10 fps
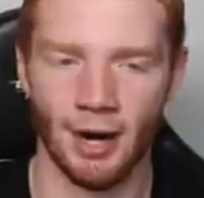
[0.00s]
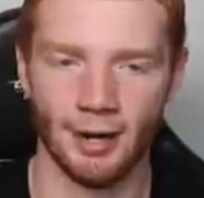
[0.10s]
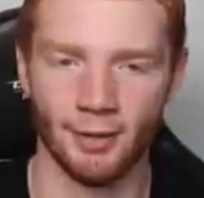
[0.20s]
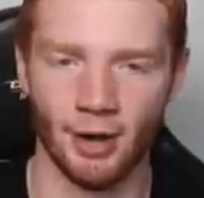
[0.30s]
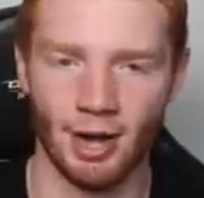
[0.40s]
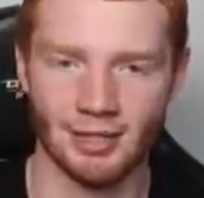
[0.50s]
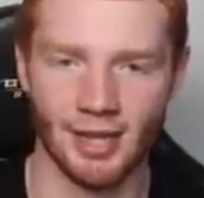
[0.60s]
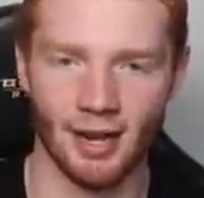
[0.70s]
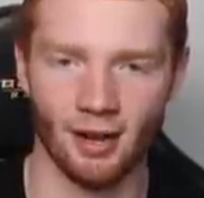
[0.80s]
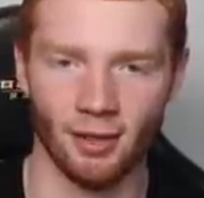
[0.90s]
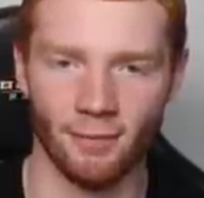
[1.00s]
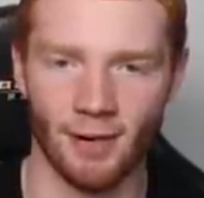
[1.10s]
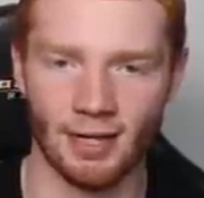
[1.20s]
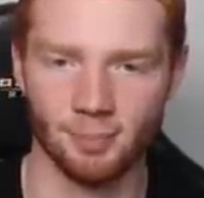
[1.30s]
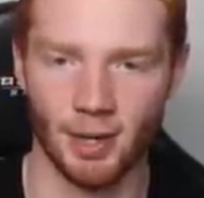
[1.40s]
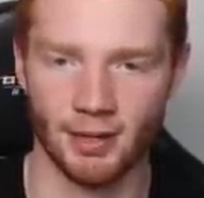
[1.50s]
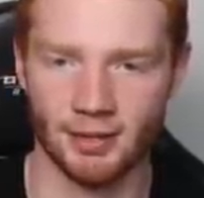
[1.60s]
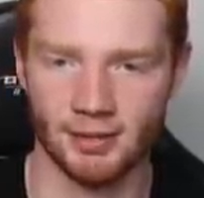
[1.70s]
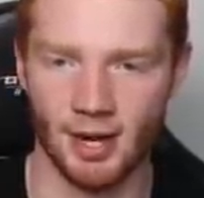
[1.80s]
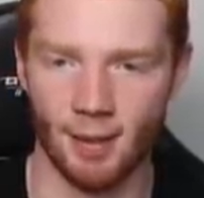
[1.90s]
All right, here we go, Isaiah, on the fast break
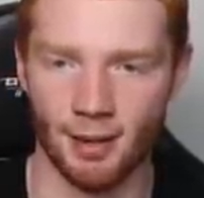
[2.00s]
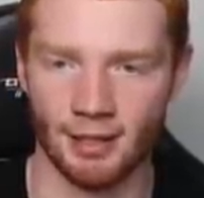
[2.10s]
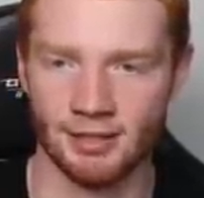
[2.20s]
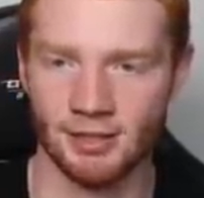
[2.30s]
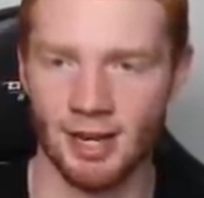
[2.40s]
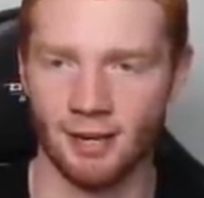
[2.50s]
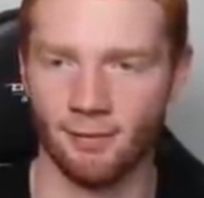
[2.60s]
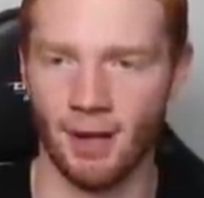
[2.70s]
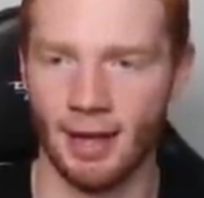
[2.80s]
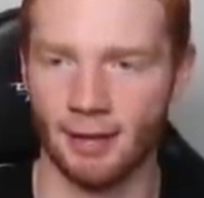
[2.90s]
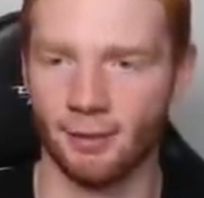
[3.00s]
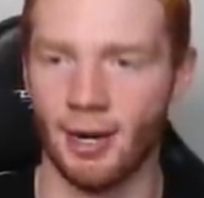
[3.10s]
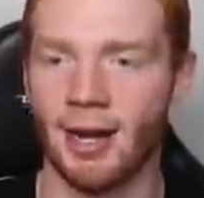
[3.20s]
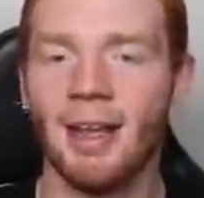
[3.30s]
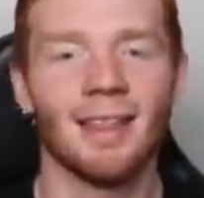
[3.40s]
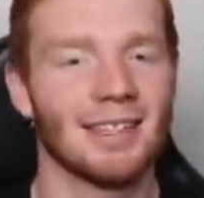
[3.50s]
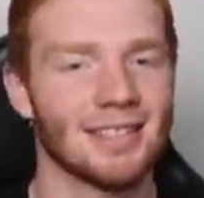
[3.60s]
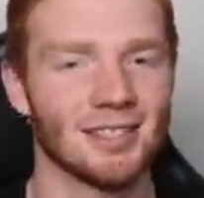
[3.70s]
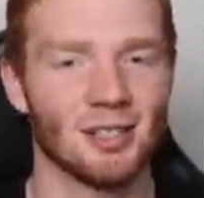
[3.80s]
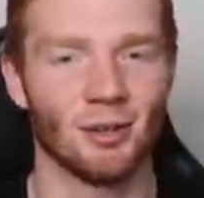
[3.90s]
this time, and let's just take a fading three. That's
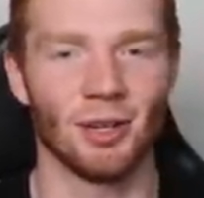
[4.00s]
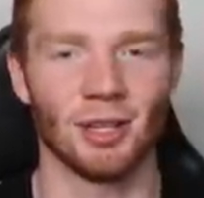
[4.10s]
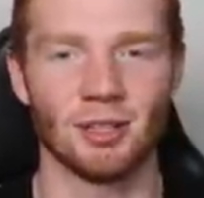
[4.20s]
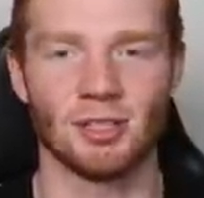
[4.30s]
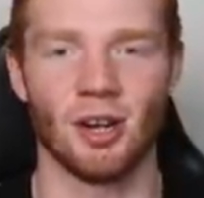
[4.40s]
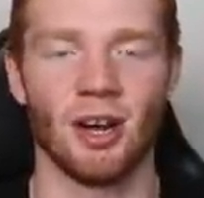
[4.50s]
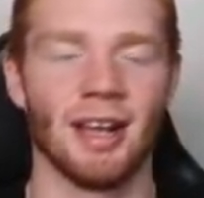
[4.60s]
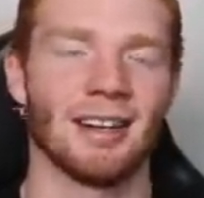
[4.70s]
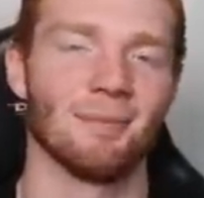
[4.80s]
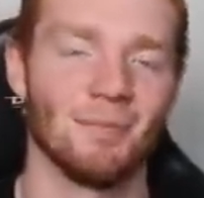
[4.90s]
actually a really good shot, and it